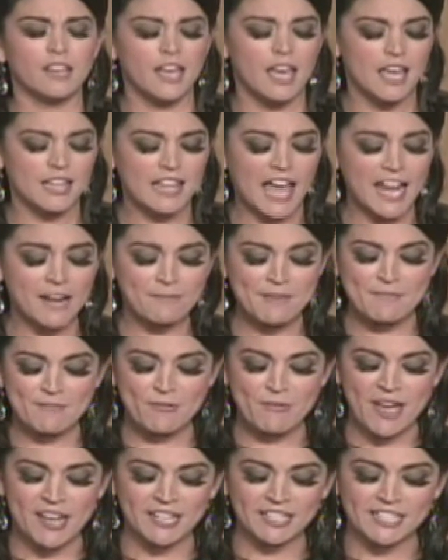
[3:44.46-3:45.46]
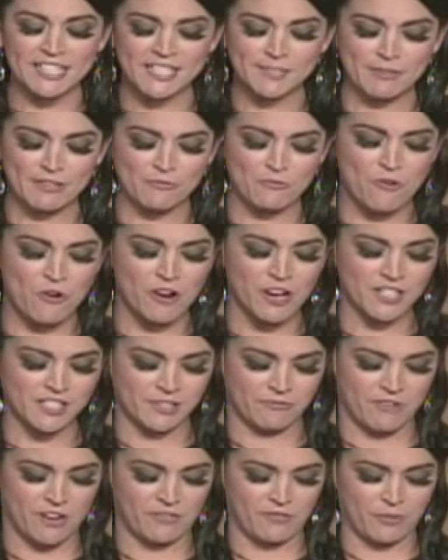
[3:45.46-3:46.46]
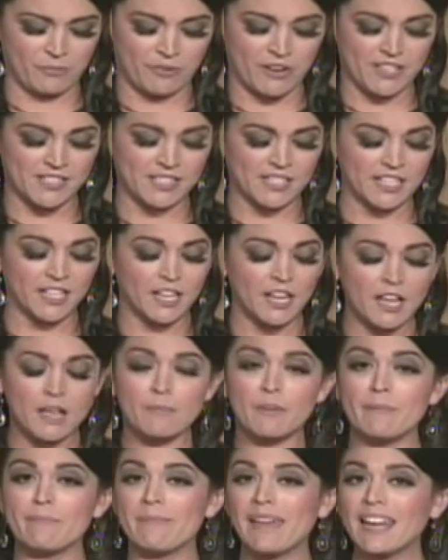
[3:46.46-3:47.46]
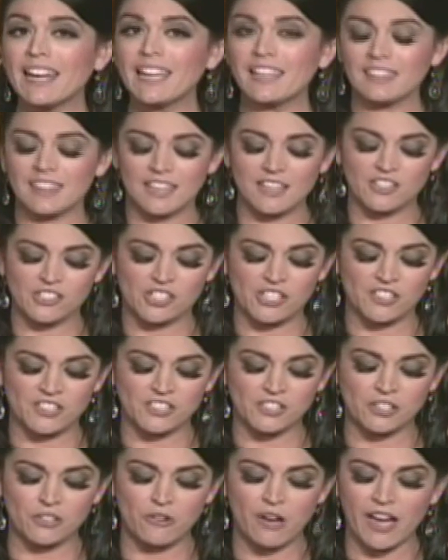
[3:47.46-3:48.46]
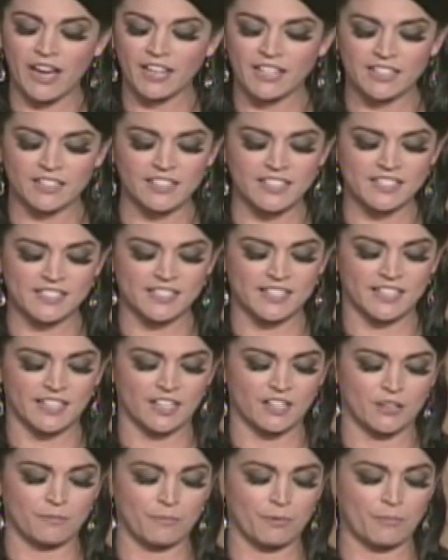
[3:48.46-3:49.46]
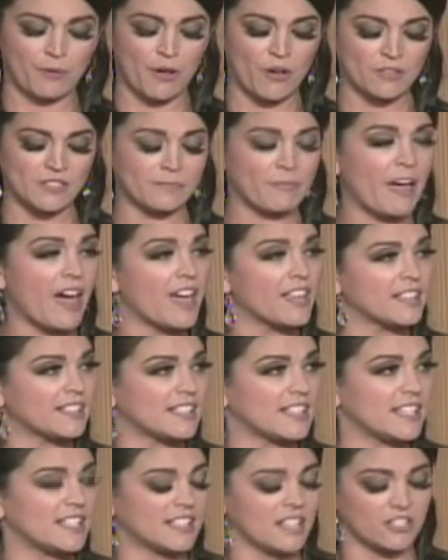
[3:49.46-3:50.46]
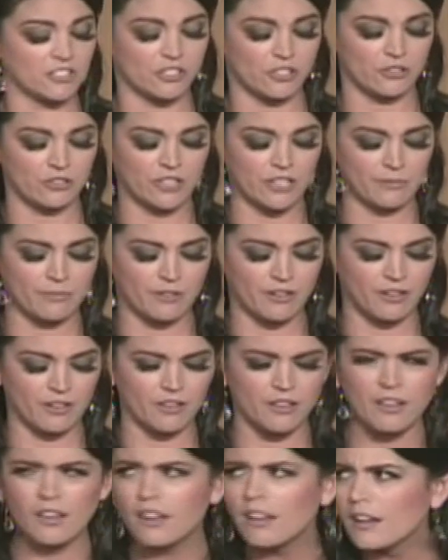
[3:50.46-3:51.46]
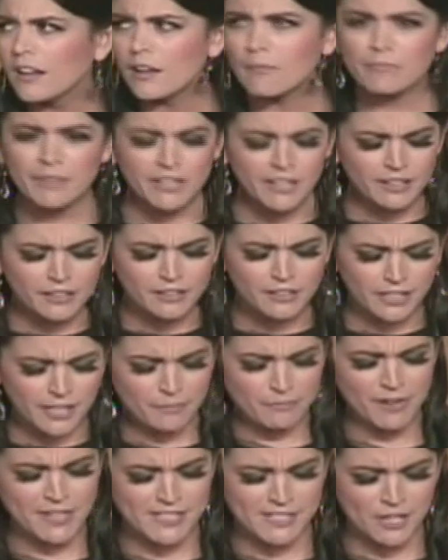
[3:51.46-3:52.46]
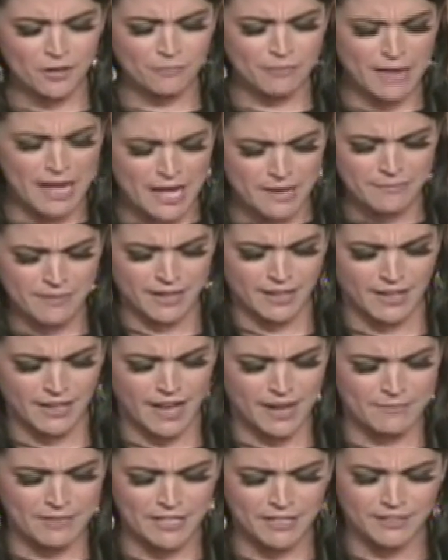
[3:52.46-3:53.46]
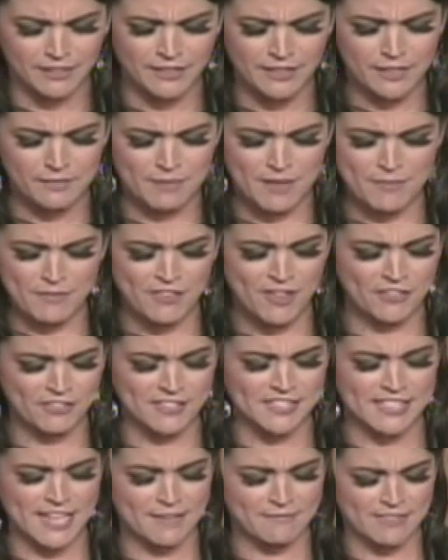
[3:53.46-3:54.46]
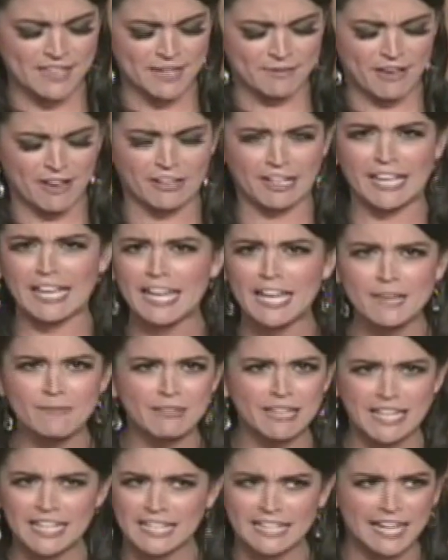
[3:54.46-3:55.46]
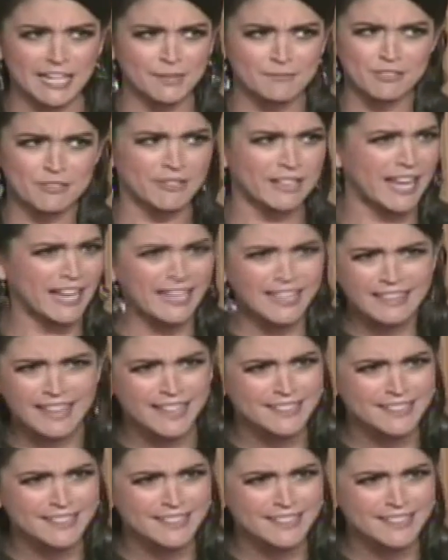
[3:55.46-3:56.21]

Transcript: a lot of people want Elizabeth Warren to run for president, but many think she's too idealistic and her proposed policies are too liberal. But look at President Obama. I mean, people thought the same thing about him. He didn't end up doing any of